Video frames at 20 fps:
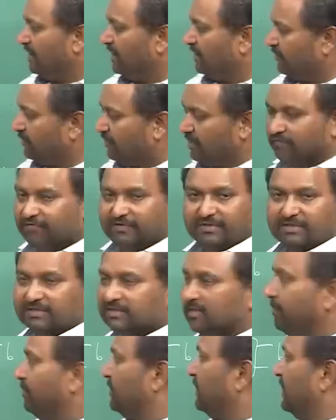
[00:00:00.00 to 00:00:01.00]
network, which is
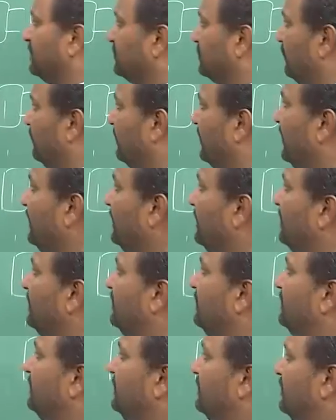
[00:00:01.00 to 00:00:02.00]
subclass of that,
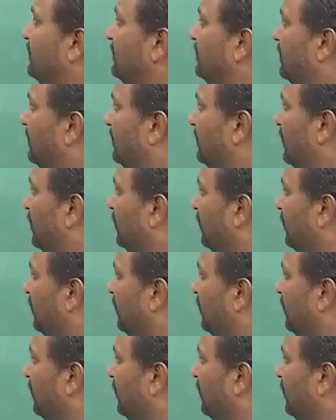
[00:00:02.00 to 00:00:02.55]
none